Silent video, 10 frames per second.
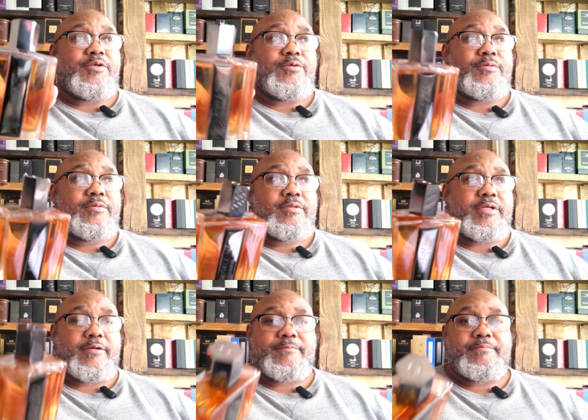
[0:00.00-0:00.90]
So,
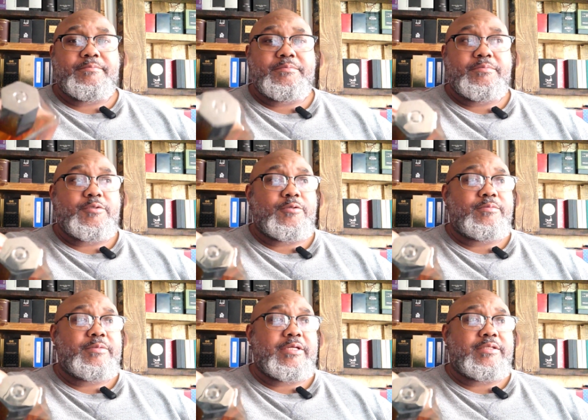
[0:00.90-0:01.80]
yeah.
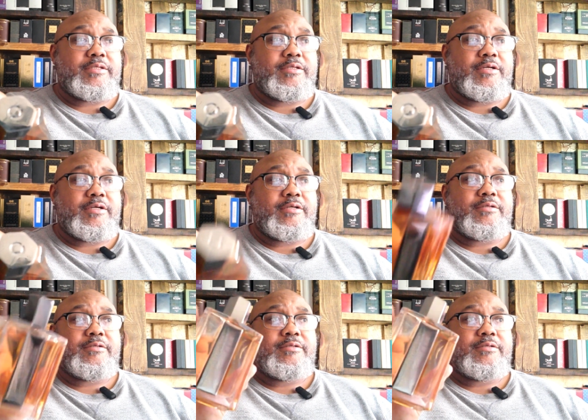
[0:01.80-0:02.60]
So, got the uh,